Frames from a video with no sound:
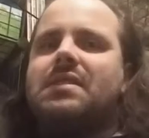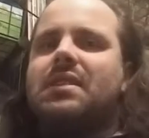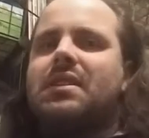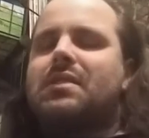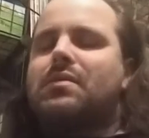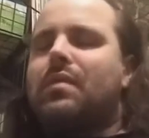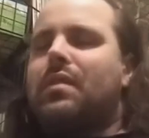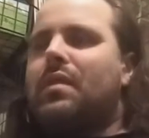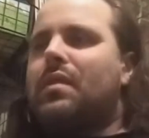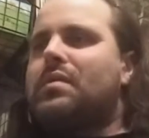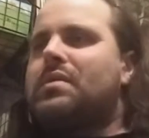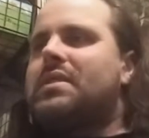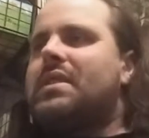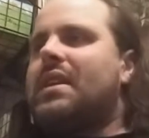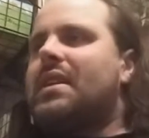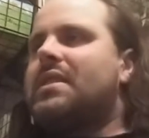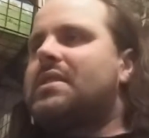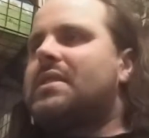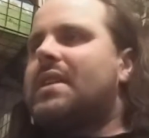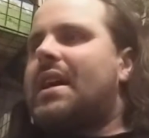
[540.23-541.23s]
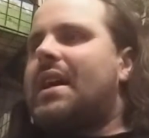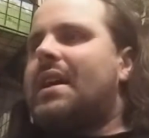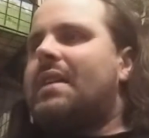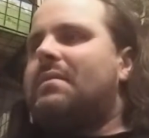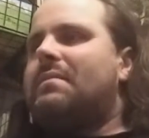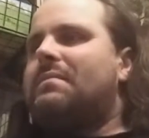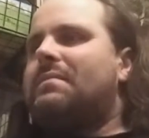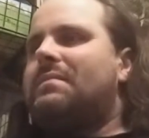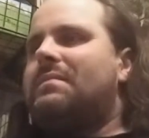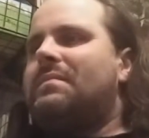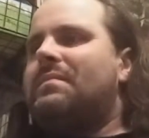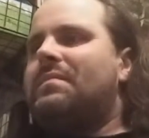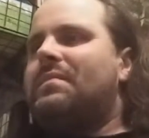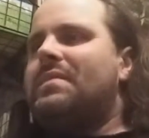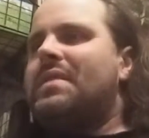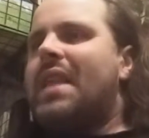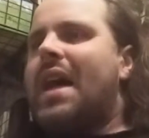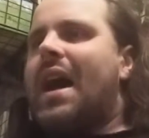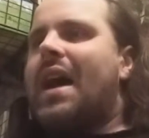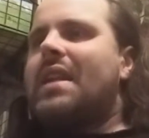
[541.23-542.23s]
just one of those things I'm
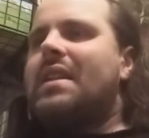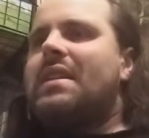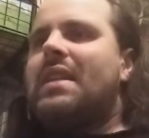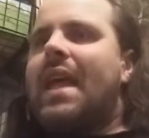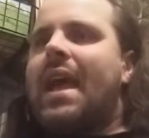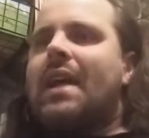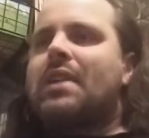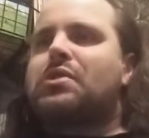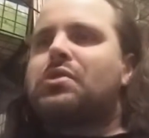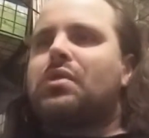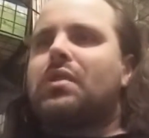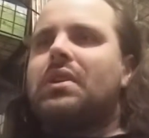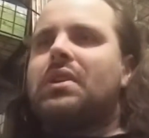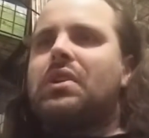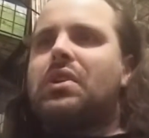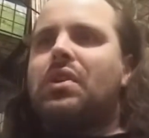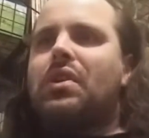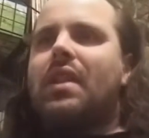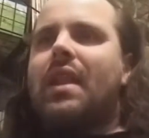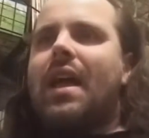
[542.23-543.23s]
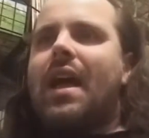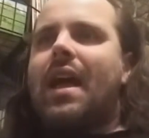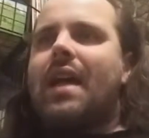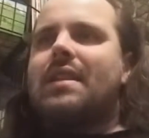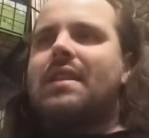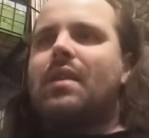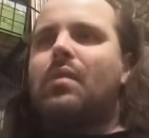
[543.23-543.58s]
not naturally good at,